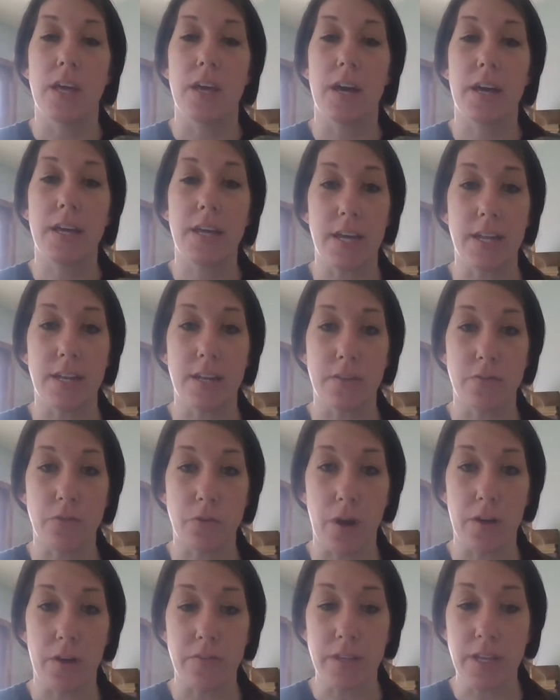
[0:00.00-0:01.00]
Again, if
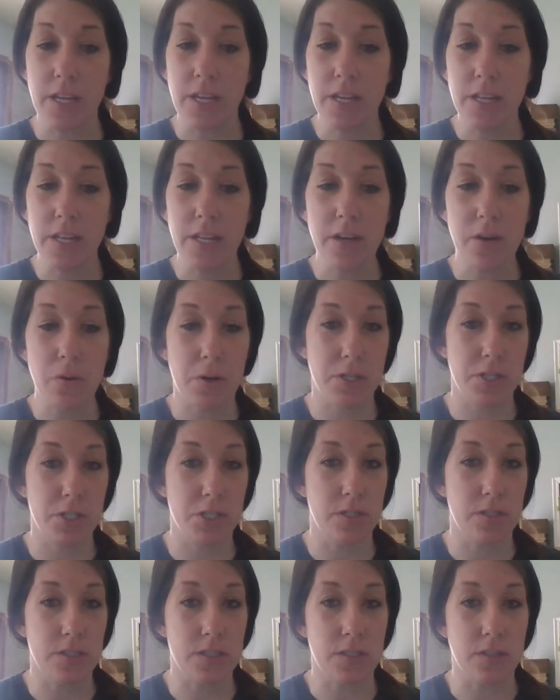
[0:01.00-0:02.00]
you have any
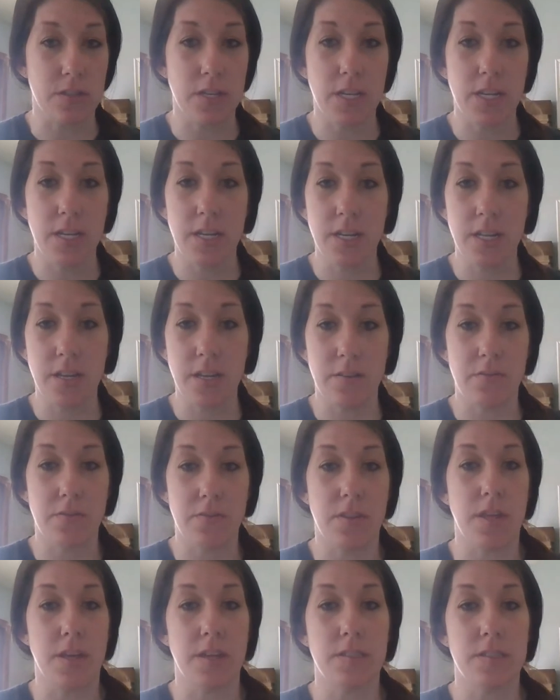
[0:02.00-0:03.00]
questions on any of
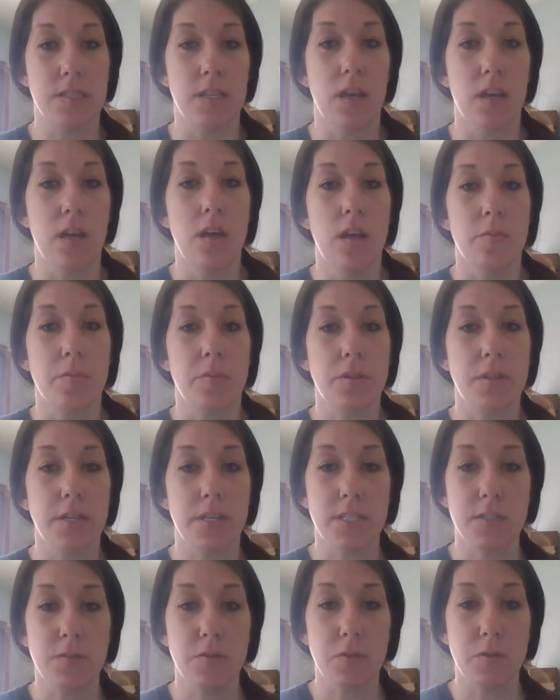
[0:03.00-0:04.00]
these,
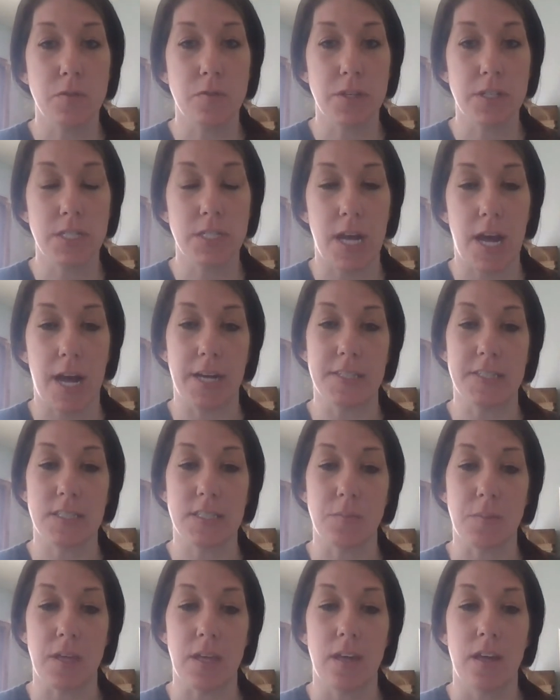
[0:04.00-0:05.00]
please feel free to ask
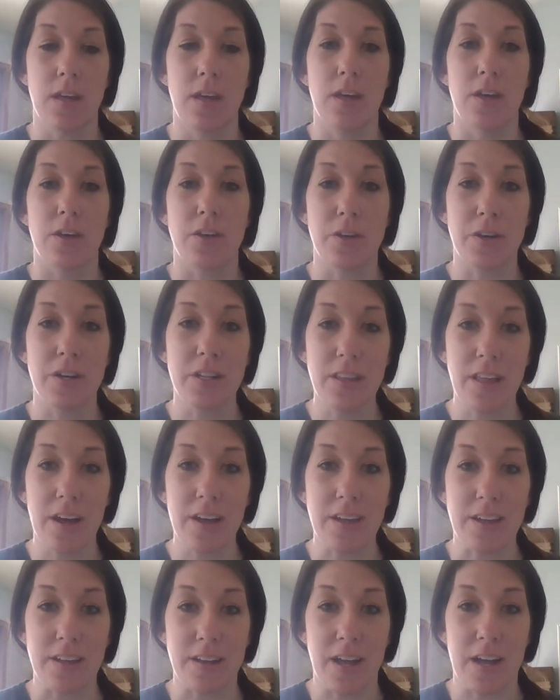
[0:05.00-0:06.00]
me. Good
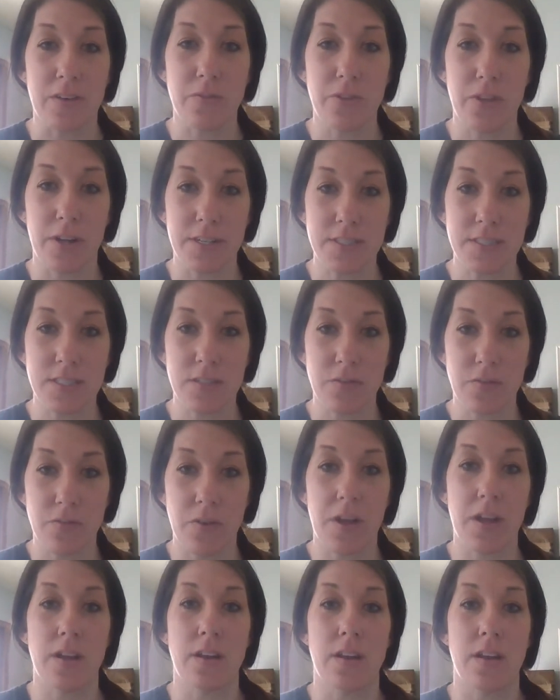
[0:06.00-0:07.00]
luck and have lots of
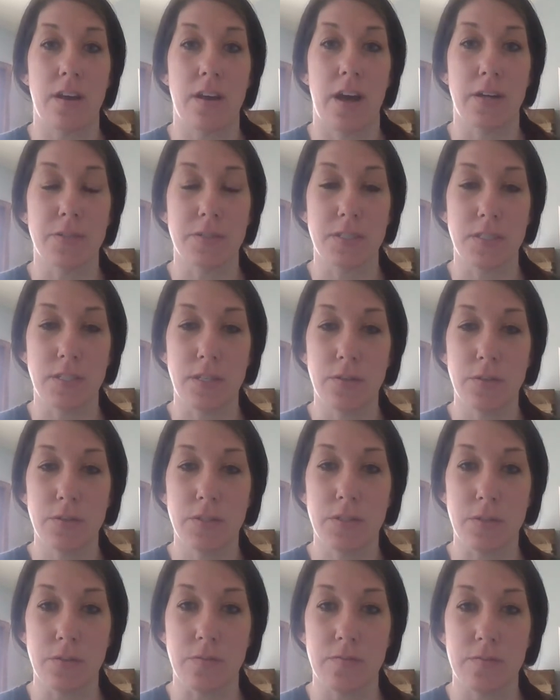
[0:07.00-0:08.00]
fun. I'll see you
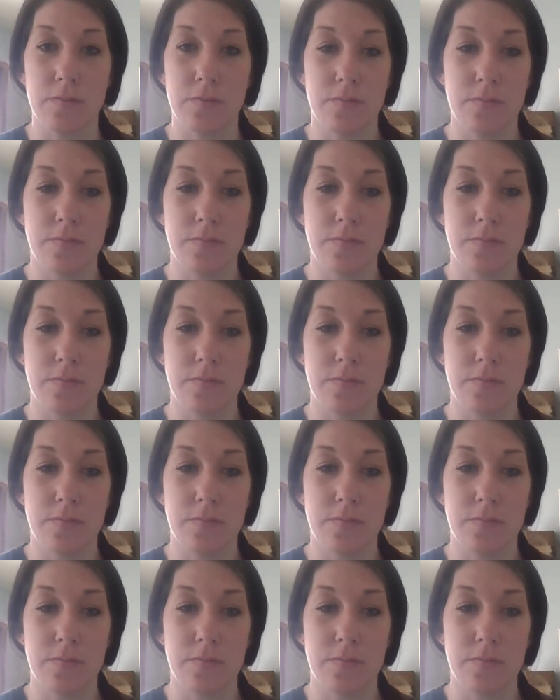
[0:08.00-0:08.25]
soon.